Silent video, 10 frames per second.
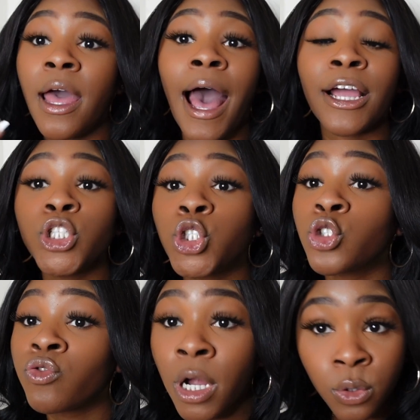I
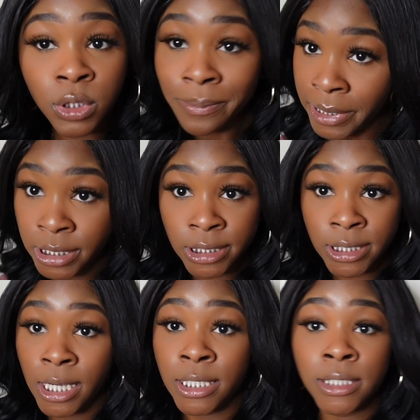struggled to put in the
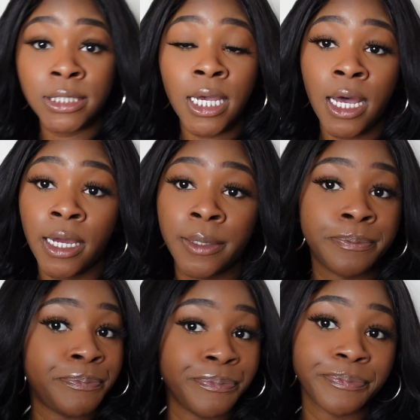date and the
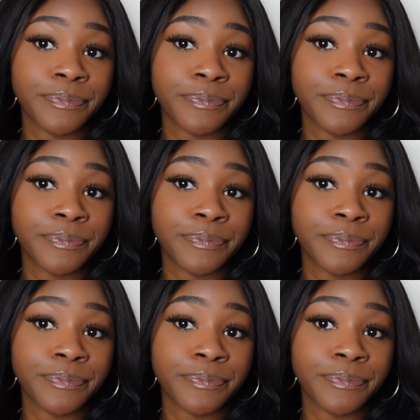time,